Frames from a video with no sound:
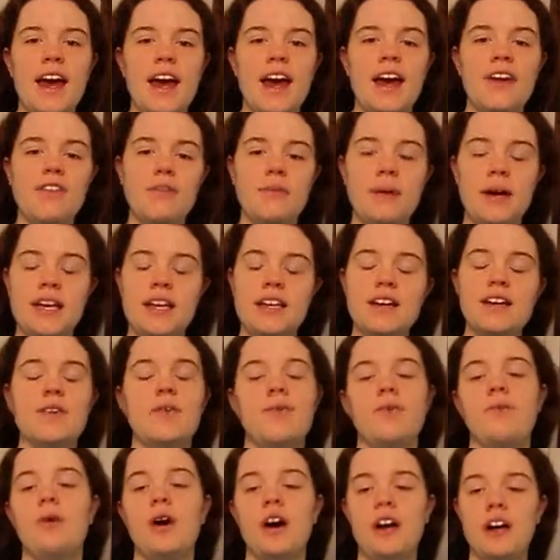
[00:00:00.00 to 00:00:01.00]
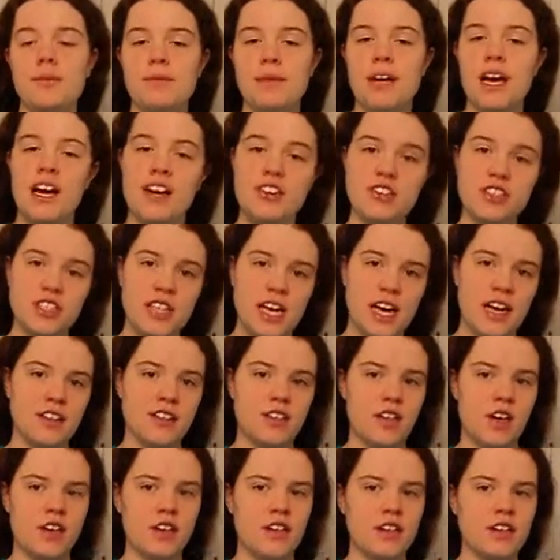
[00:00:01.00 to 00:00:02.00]
Hey everybody, welcome to
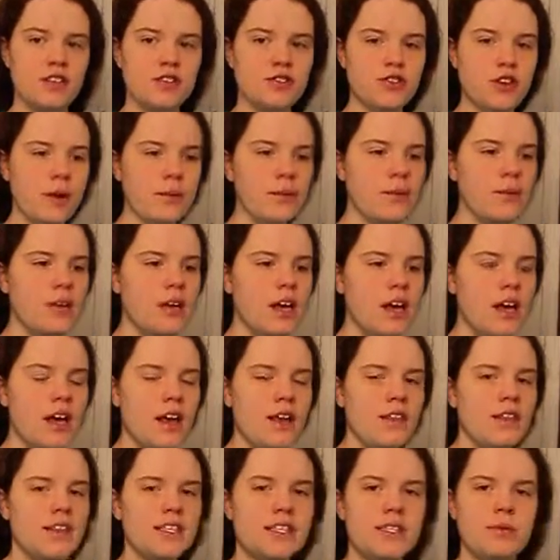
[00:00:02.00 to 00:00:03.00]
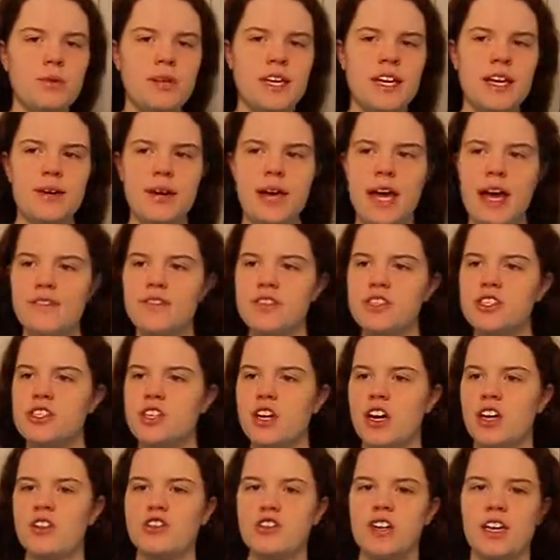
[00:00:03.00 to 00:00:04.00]
Hairstyles Our Little Trouble. This week we have a
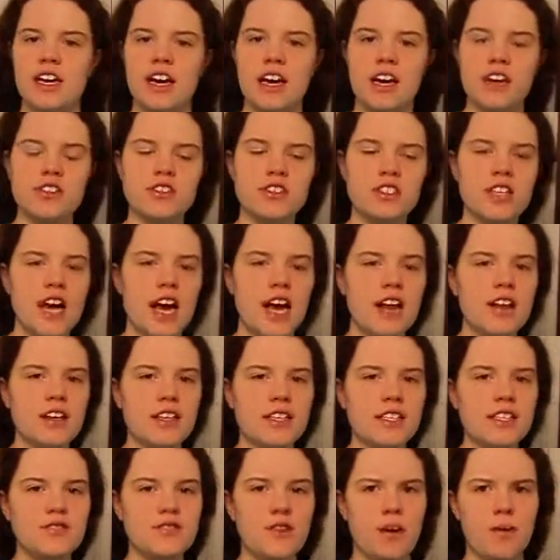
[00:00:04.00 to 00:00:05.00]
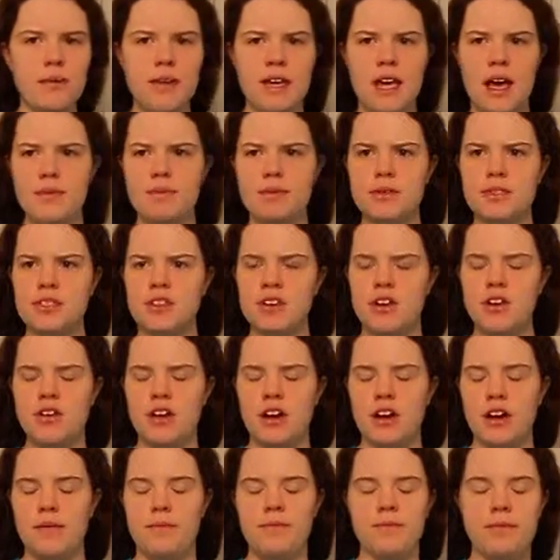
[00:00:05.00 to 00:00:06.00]
Star Trek hairstyle. It's from the episode
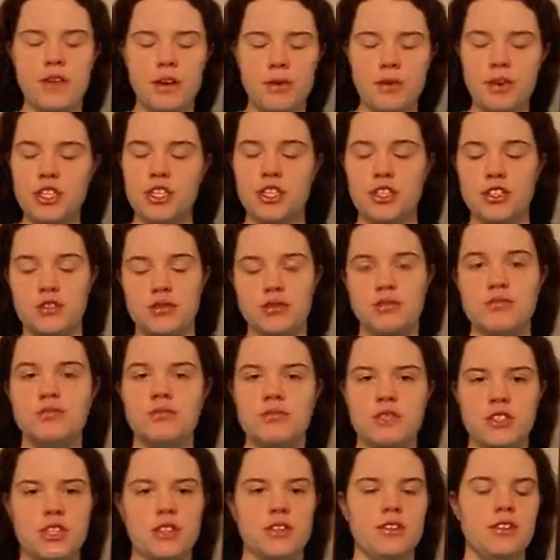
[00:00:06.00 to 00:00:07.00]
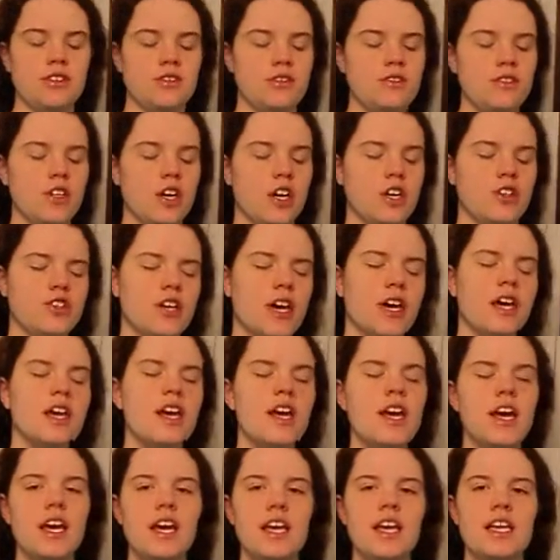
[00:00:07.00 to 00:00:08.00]
of the original series Star Trek.
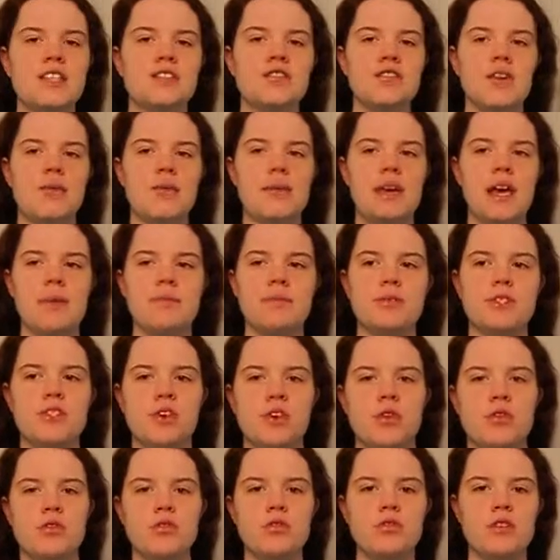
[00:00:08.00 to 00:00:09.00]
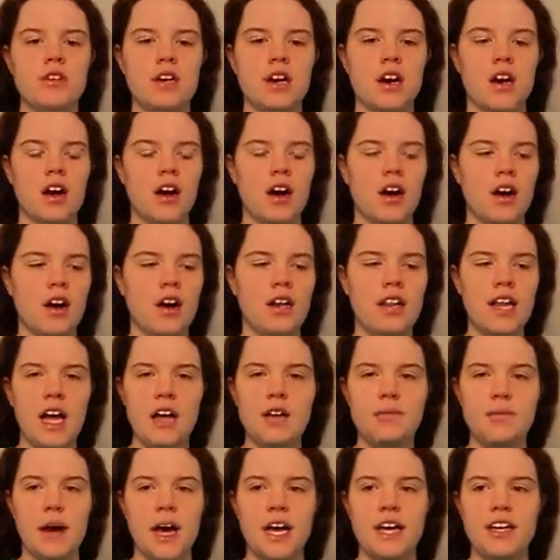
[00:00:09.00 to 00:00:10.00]
It's from the episode
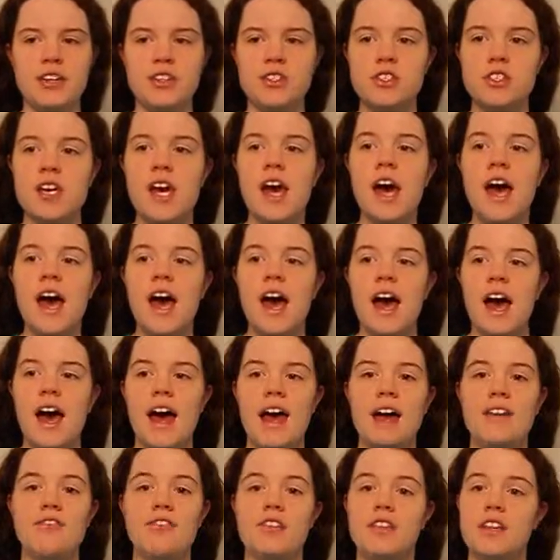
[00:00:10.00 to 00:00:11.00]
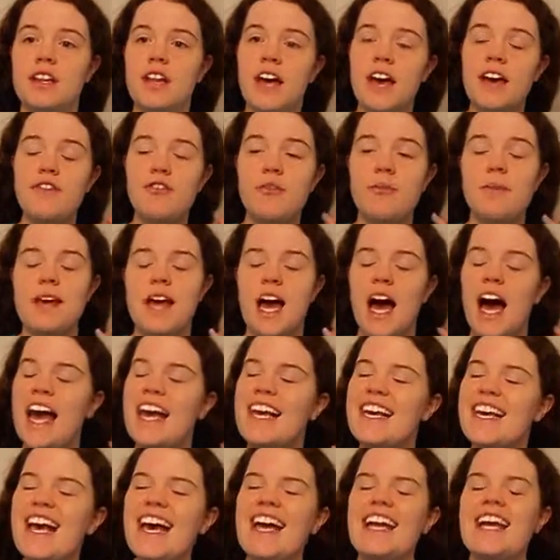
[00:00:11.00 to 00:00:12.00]
Cloud Minders, and for the life of me,
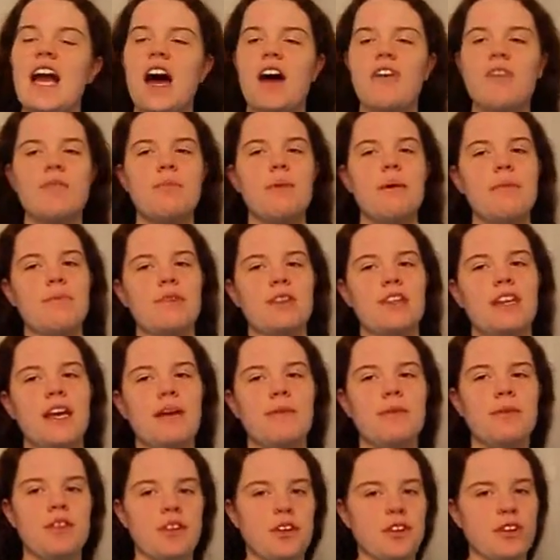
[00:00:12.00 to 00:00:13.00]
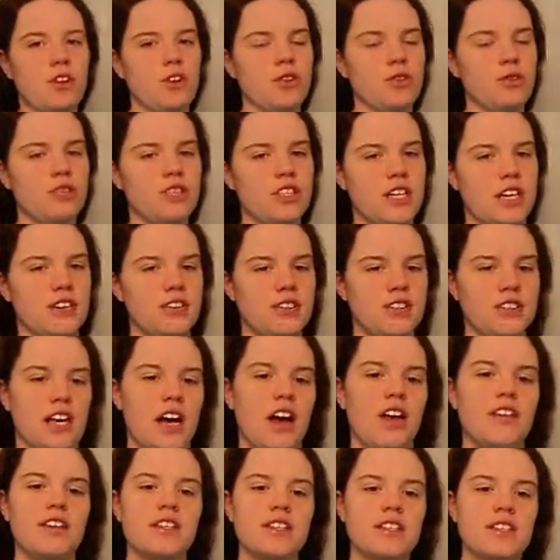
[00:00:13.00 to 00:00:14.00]
I cannot remember the name of the girl whose
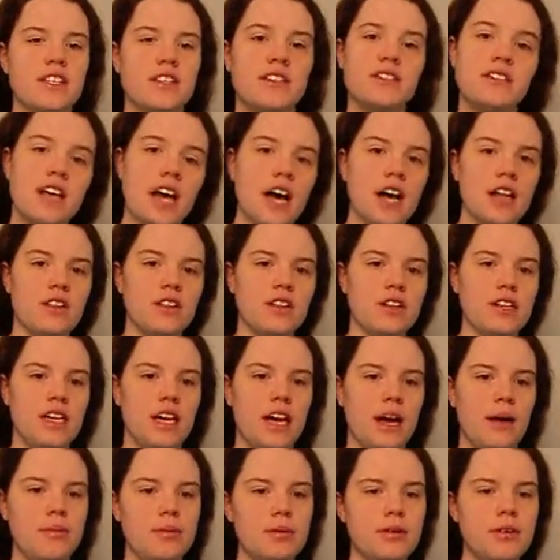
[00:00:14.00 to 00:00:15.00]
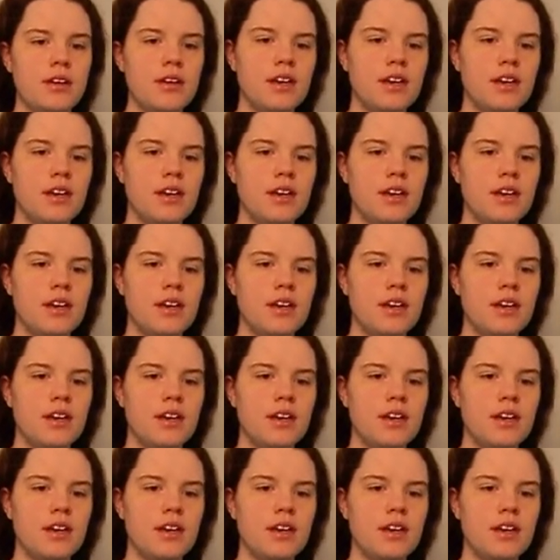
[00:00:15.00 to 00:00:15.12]
hairstyle this is. I'll look it up